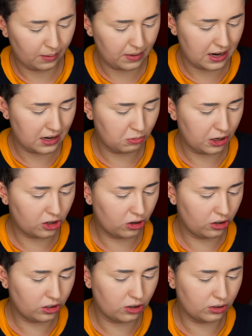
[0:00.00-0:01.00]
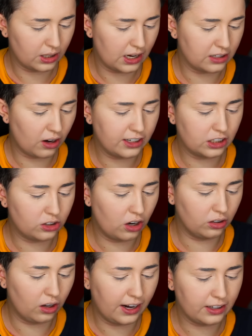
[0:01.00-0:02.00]
I mean, we could use these. I just
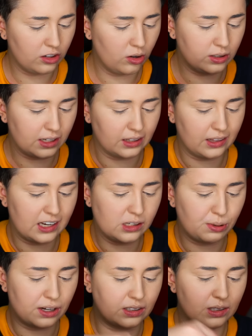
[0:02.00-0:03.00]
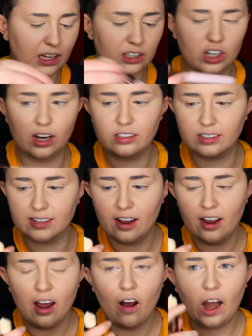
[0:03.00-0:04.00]
don't like using these because they're just,
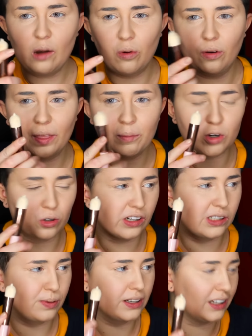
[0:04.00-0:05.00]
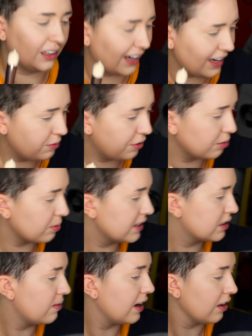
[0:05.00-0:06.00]
I want them crisp and clean for the
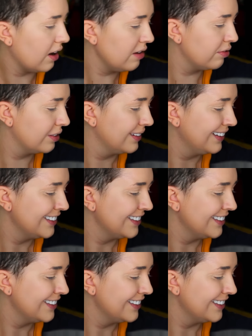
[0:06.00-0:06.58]
rest of my life.